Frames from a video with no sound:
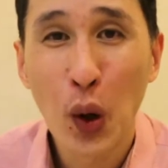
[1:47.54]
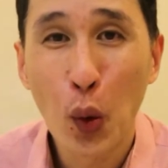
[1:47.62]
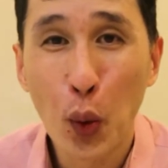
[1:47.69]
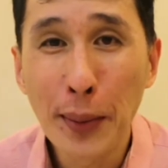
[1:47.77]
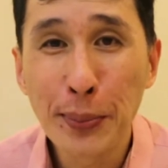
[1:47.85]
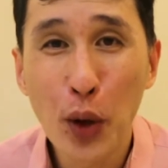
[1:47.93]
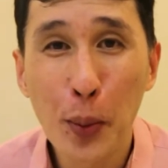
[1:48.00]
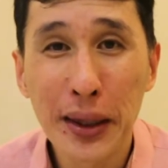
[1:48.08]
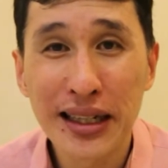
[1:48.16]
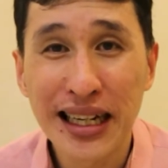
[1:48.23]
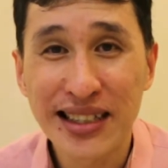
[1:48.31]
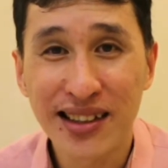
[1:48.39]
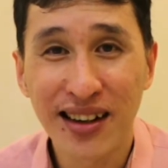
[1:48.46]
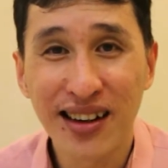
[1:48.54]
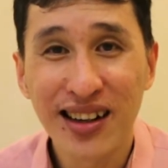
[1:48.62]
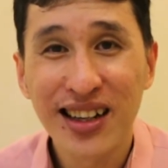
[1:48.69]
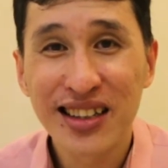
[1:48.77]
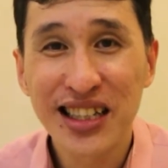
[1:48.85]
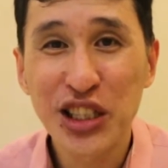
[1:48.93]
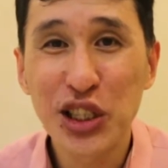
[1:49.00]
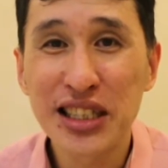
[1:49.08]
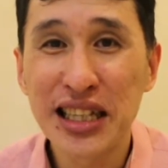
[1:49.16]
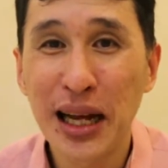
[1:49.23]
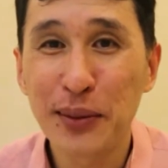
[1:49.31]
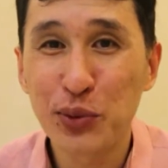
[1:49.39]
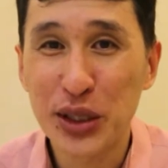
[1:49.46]
One moment later, Teacher
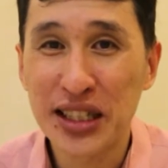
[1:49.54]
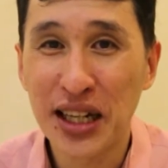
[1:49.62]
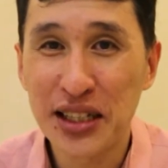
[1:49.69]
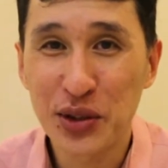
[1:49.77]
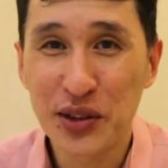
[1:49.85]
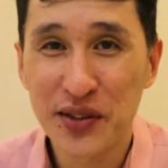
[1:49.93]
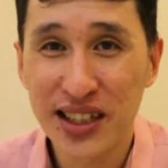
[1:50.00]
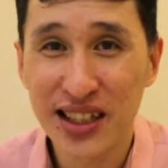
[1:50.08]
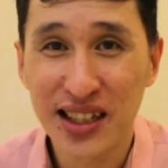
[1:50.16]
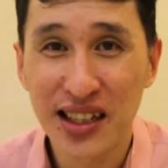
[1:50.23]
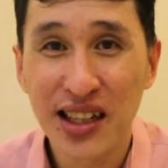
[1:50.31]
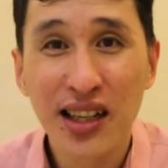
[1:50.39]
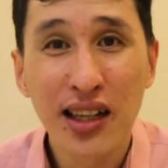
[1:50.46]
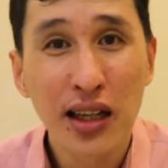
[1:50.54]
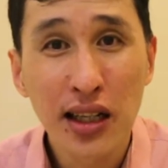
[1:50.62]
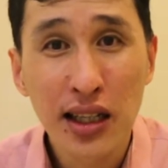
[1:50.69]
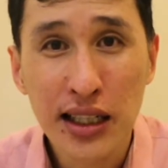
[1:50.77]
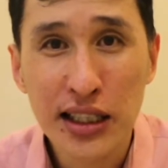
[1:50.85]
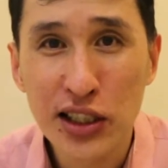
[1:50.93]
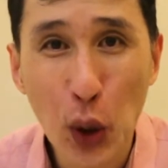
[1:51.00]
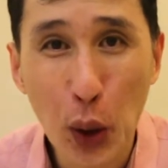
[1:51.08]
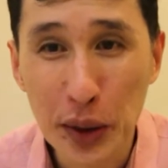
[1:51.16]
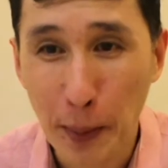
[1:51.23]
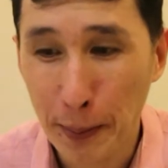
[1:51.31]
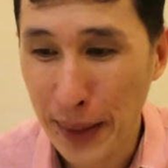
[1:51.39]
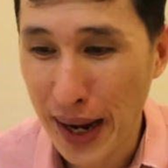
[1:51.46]
Sam returns with tea. He saw the
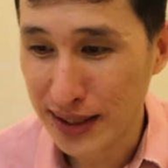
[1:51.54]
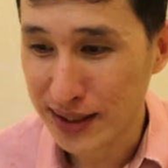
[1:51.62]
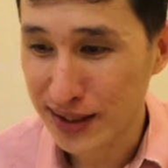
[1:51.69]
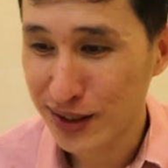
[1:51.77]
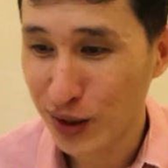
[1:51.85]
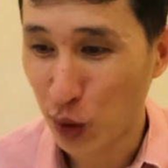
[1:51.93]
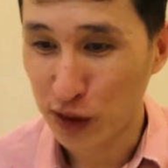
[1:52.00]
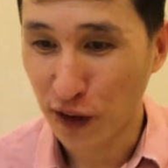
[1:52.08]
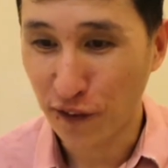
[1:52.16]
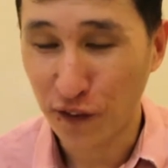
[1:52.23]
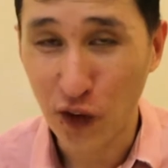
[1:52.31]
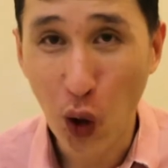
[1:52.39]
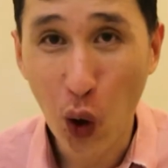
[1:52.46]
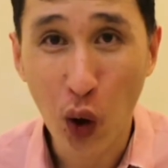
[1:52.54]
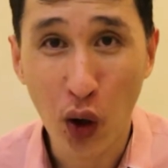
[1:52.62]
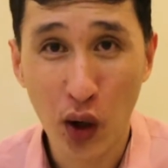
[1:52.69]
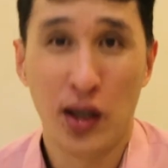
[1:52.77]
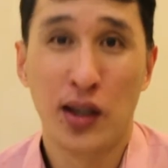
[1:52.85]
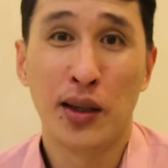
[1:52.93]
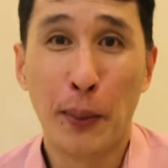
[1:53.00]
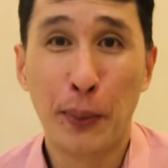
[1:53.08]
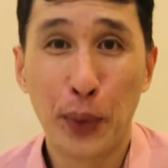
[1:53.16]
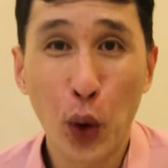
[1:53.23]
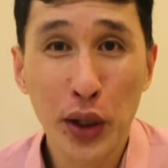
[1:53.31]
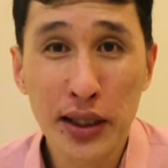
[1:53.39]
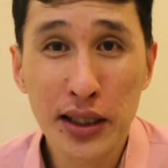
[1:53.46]
mess on the floor,
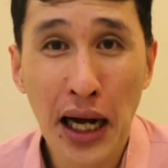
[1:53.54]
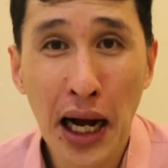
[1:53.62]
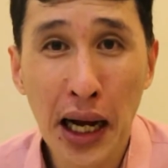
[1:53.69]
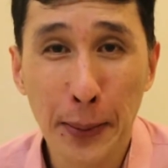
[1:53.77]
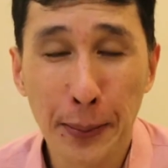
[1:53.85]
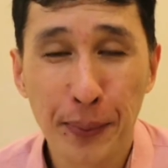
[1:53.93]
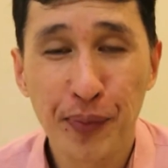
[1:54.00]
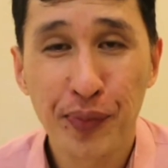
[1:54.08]
broken cup.